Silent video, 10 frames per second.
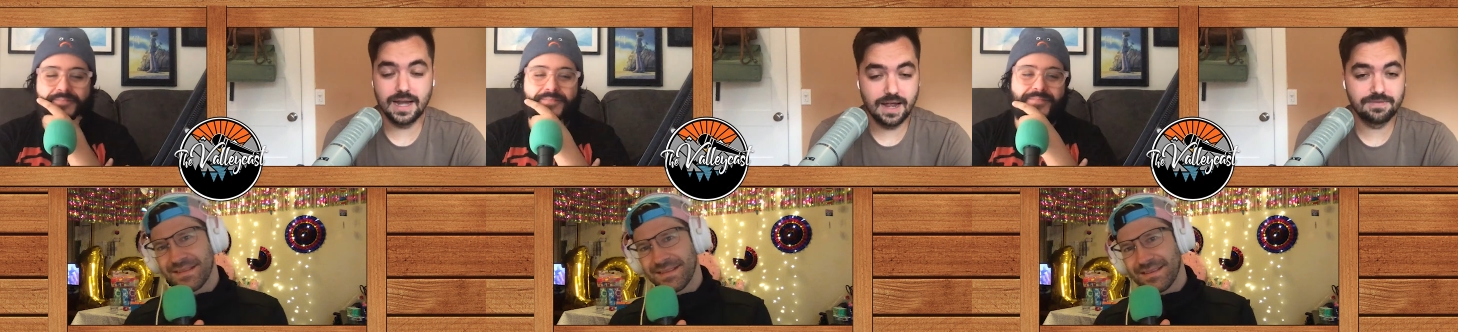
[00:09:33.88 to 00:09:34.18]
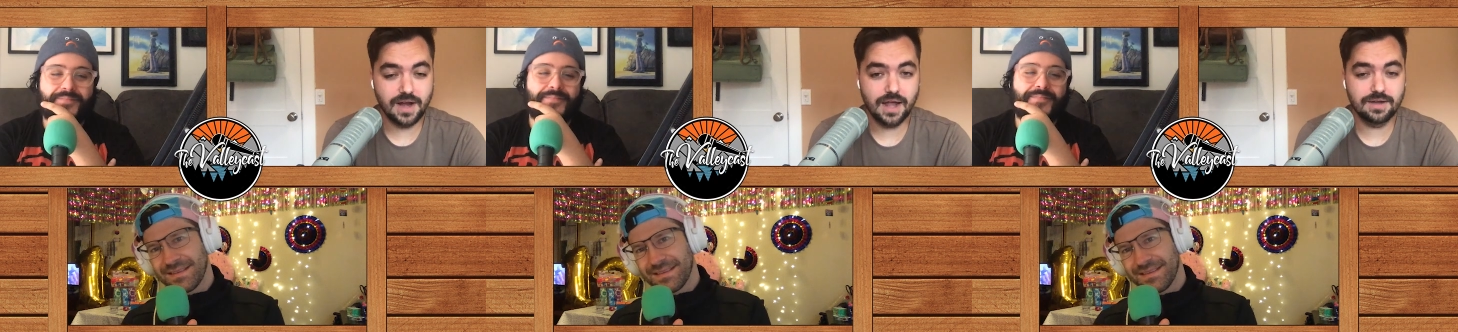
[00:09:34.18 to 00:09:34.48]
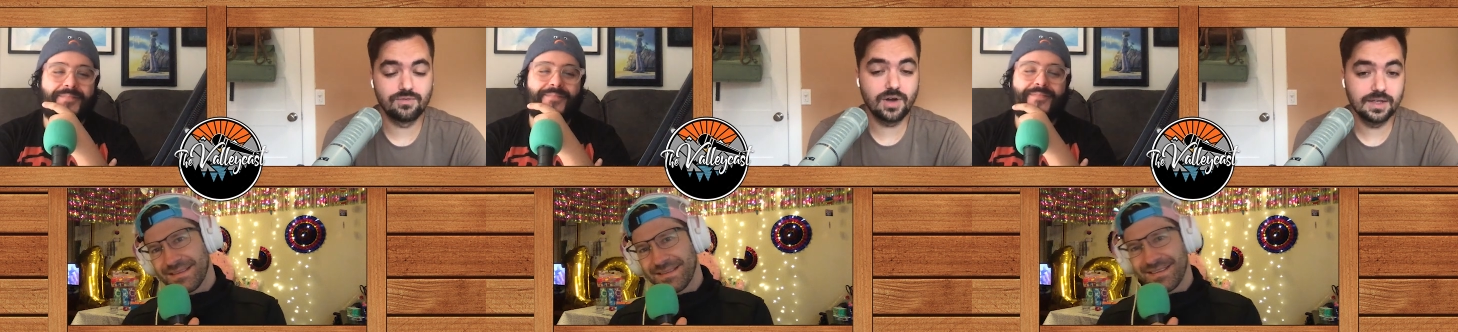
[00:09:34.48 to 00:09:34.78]
Speaker 1: and I have
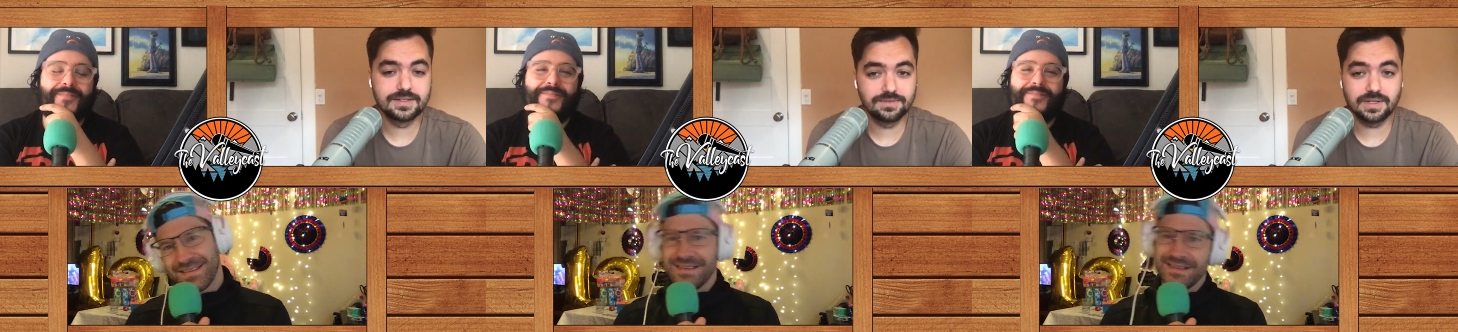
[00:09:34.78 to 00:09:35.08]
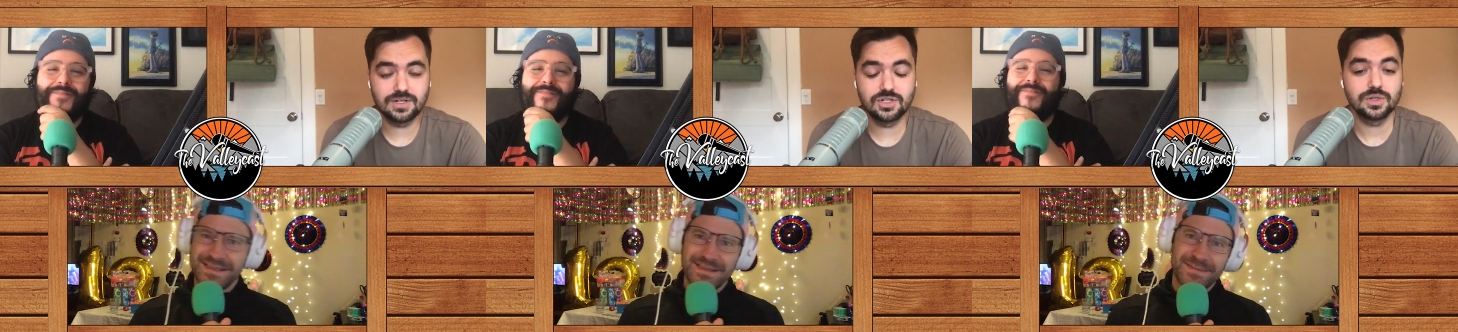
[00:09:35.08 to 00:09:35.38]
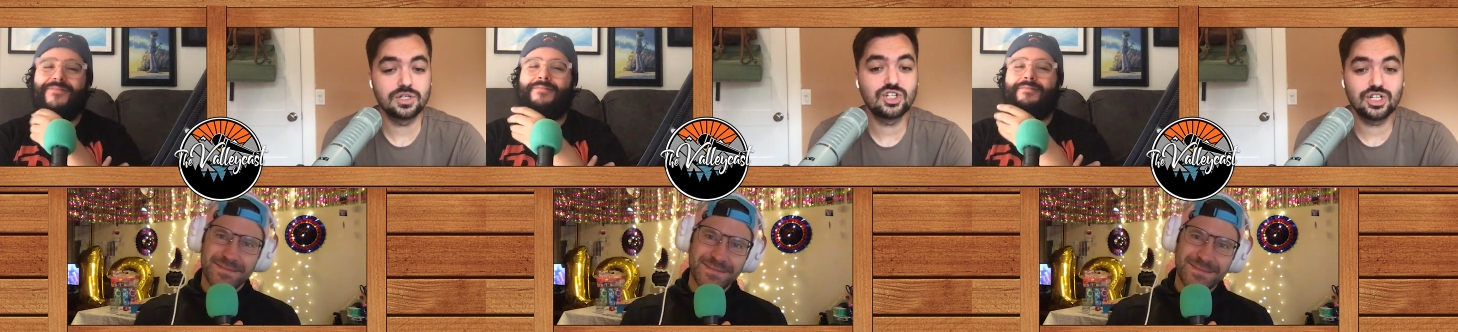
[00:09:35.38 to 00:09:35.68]
gotten relatively into
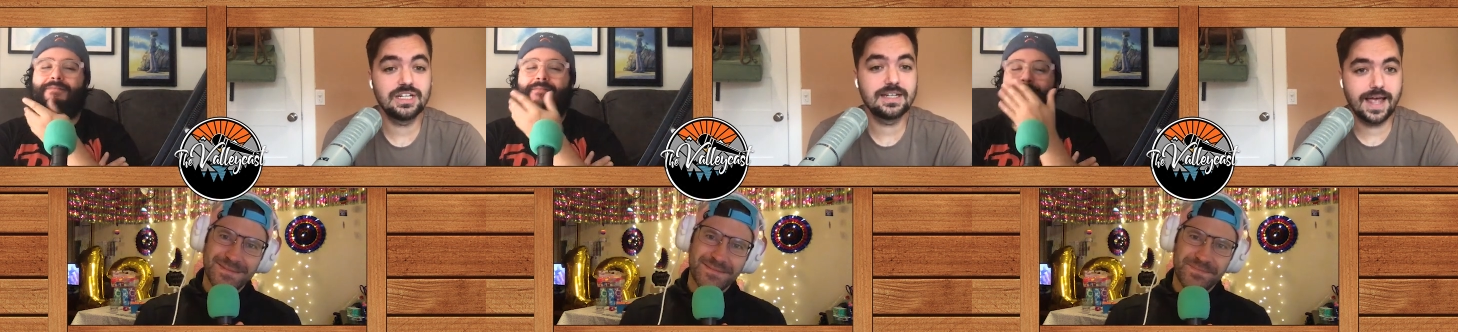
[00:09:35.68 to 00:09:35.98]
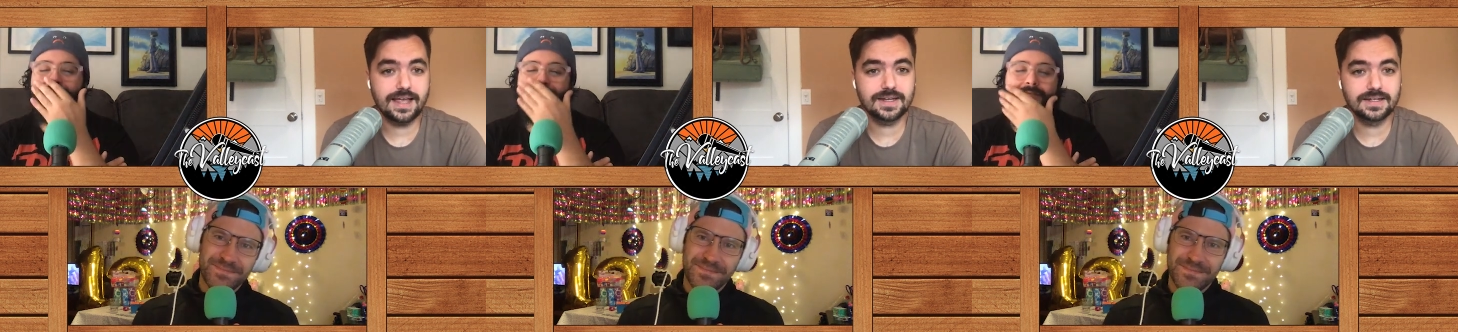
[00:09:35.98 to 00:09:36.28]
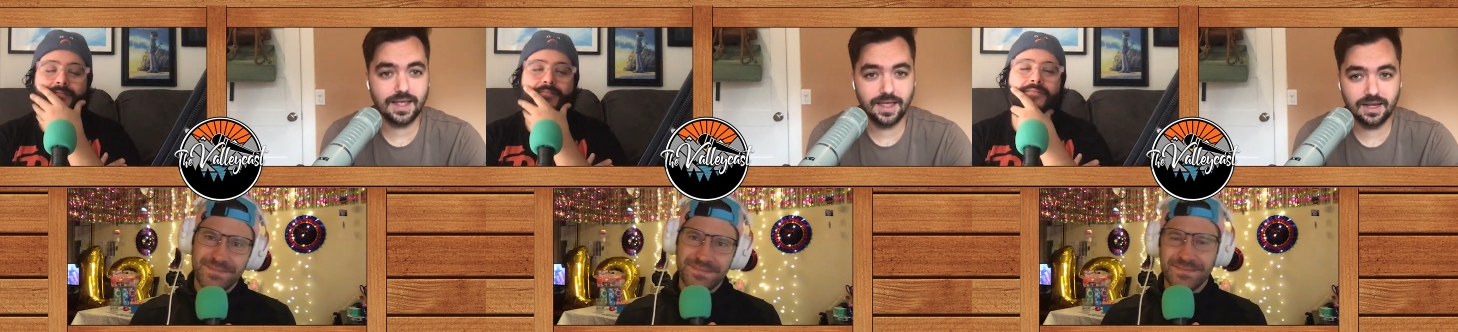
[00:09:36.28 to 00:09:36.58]
it. She has
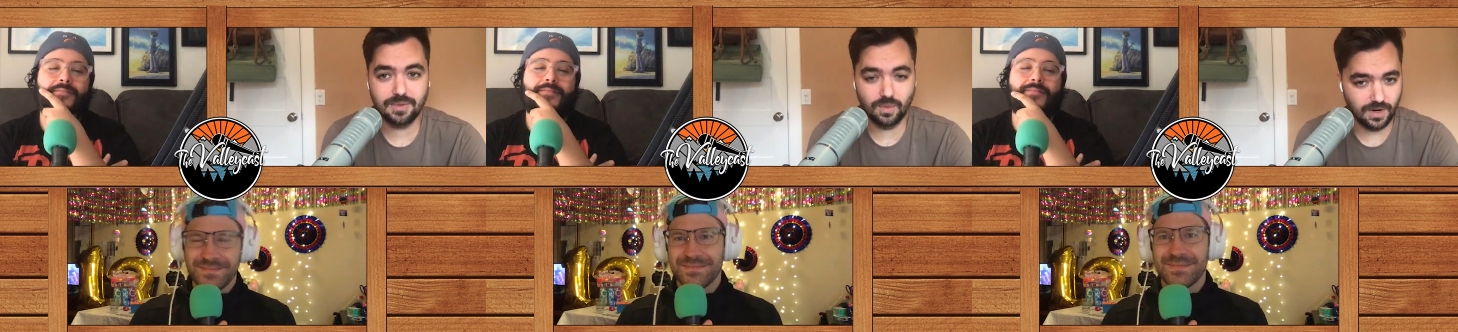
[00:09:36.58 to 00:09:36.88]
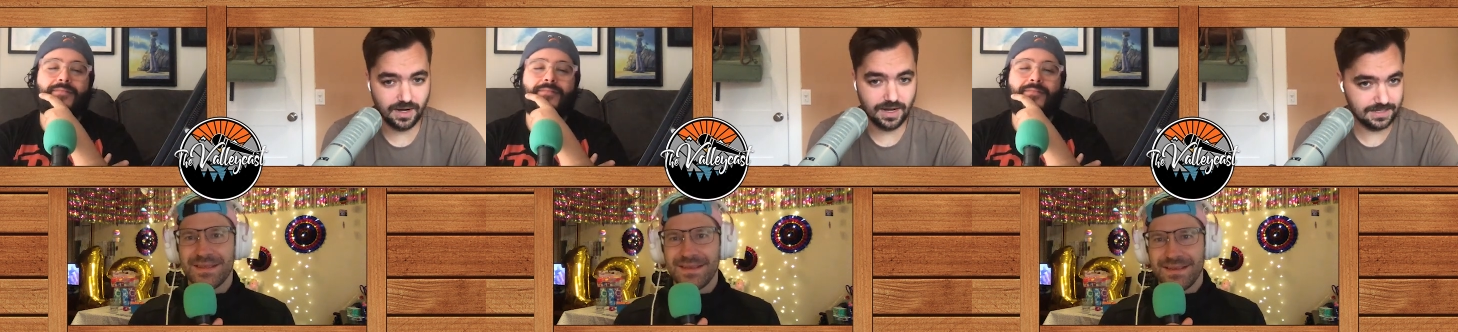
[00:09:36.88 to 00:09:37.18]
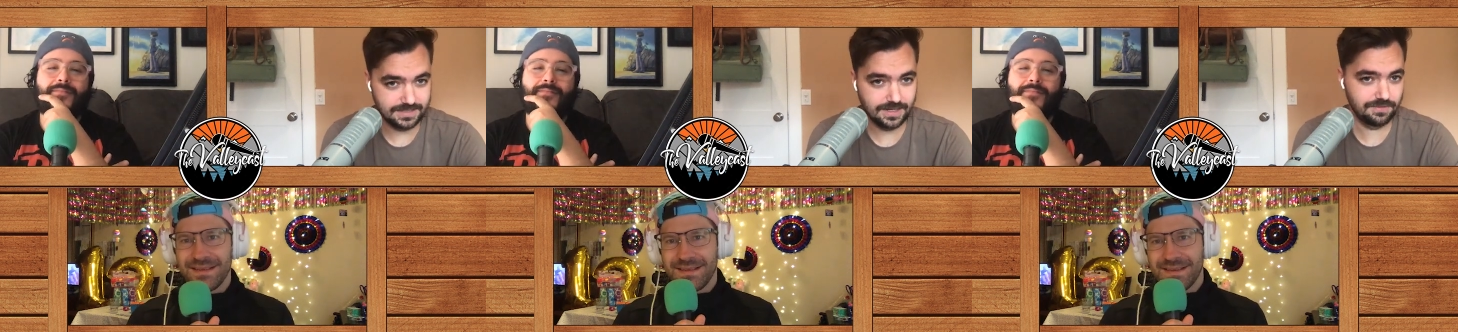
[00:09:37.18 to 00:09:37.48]
anxiety about wearing a
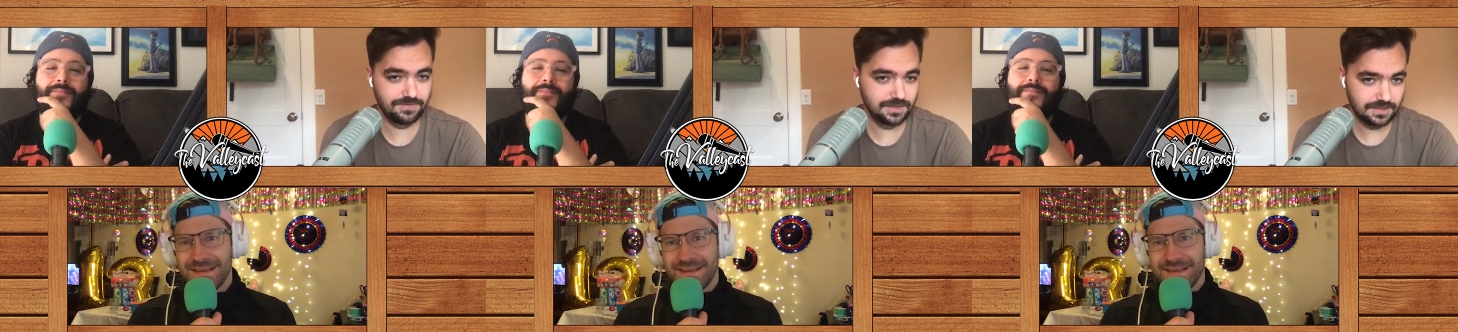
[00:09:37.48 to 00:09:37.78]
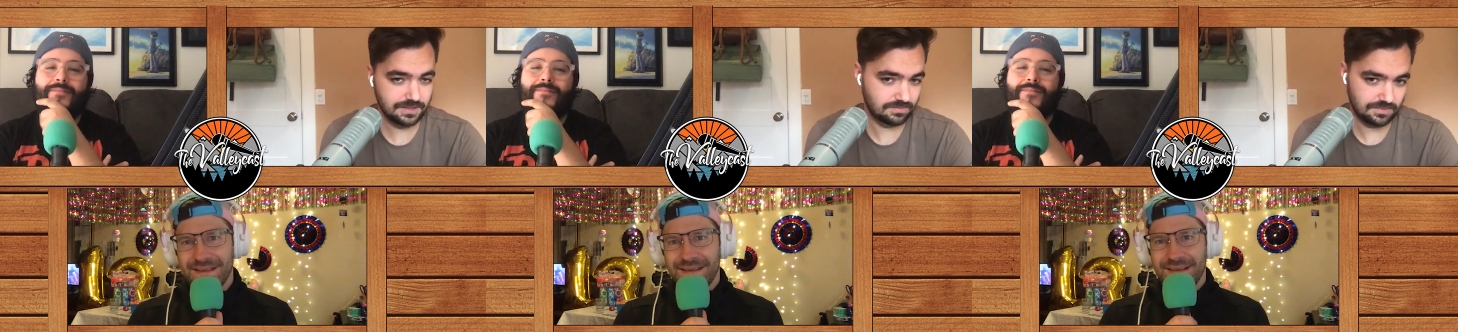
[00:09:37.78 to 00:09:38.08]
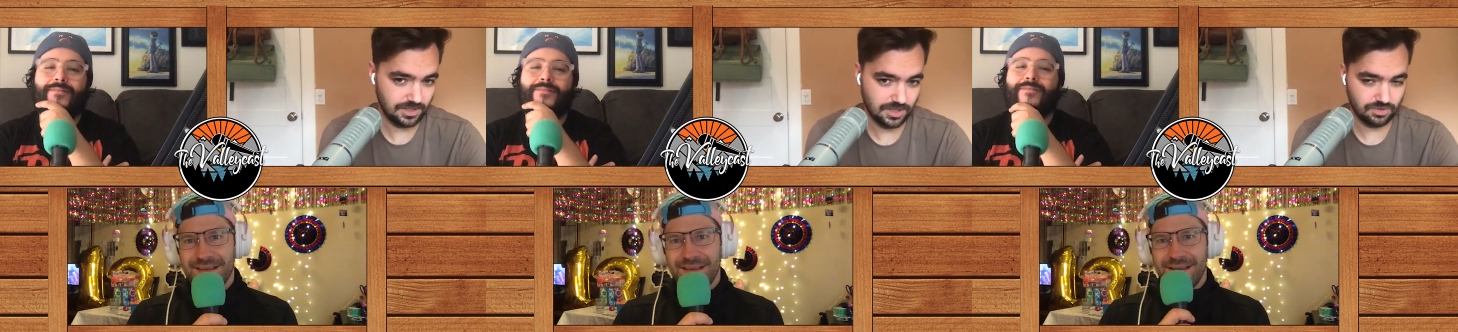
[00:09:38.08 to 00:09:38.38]
headset and feeling,
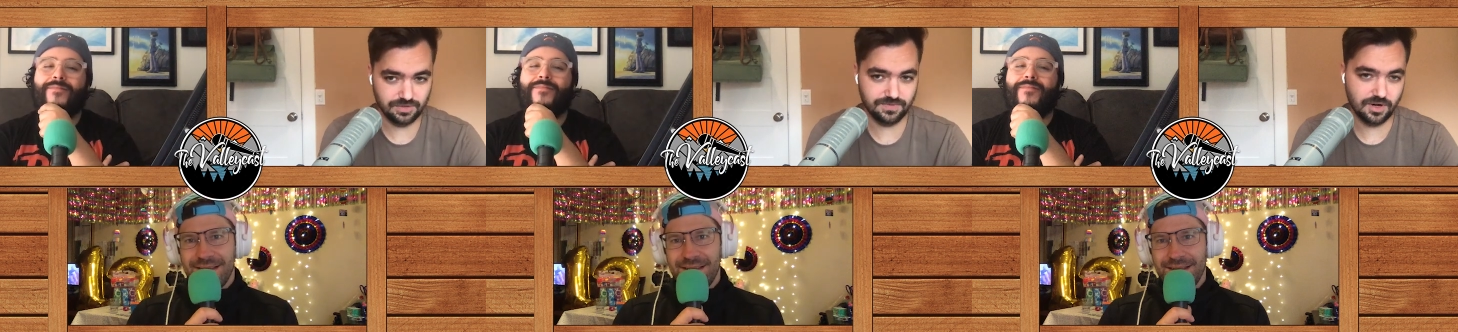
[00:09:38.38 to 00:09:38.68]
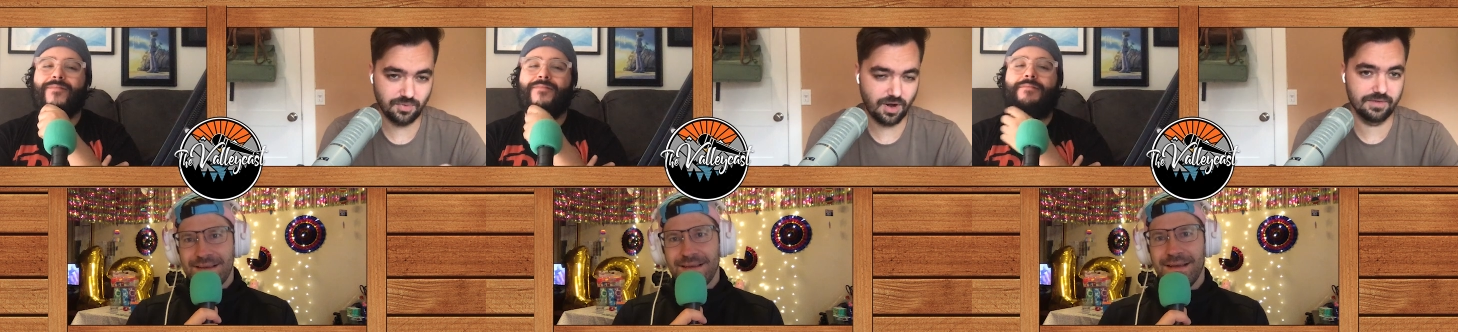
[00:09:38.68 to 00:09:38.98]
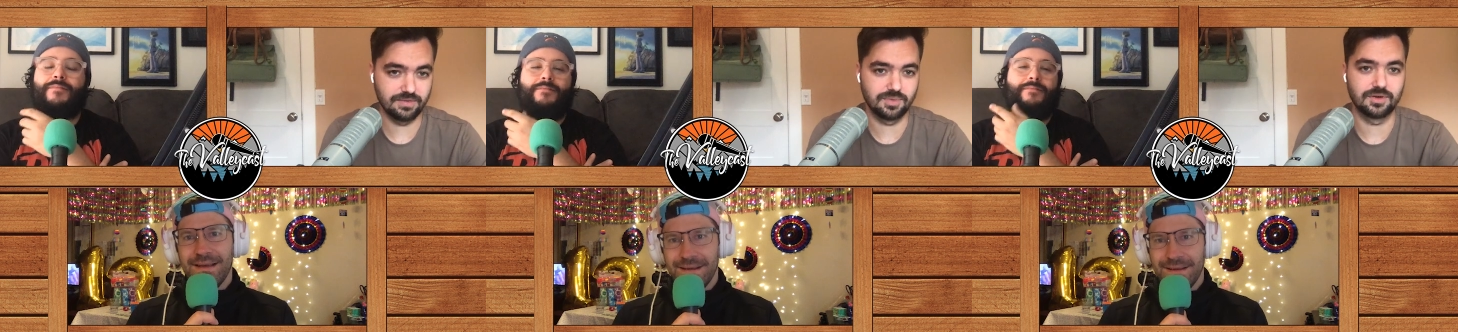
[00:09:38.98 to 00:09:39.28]
you know, she's a very
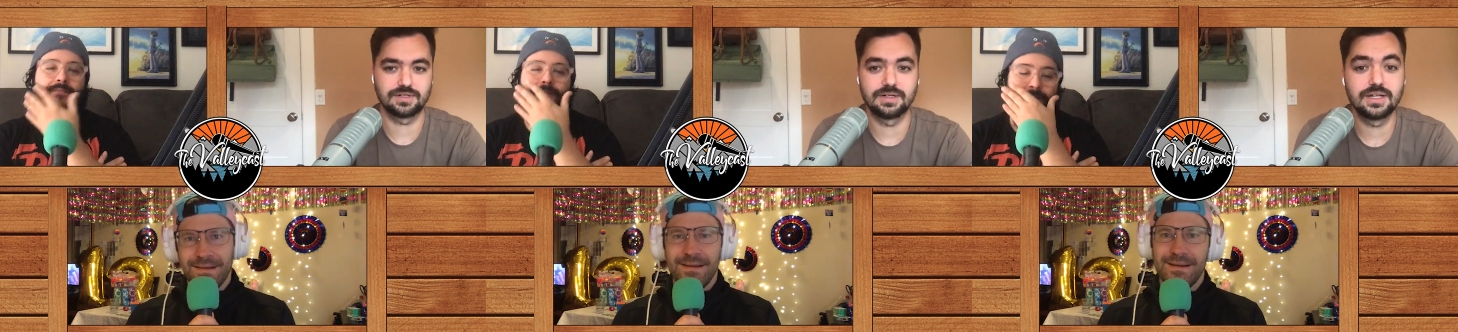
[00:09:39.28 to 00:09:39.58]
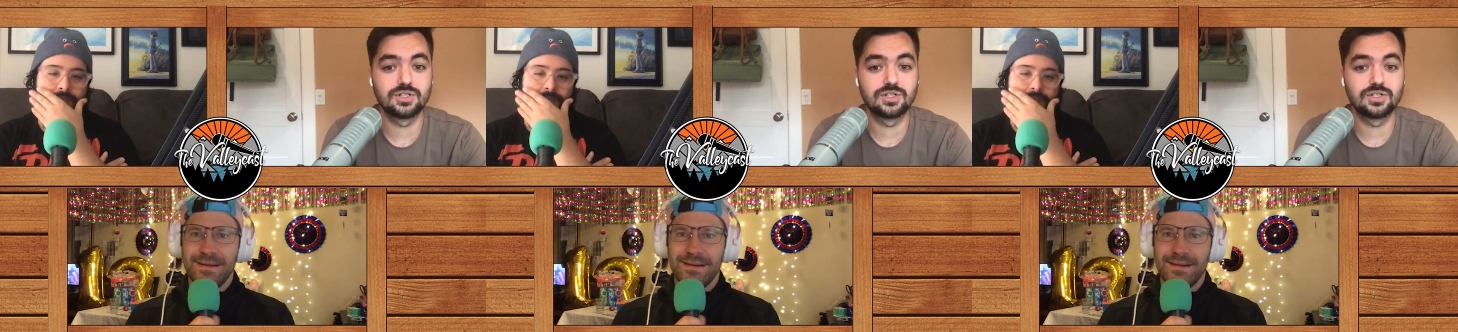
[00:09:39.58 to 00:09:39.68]
private person.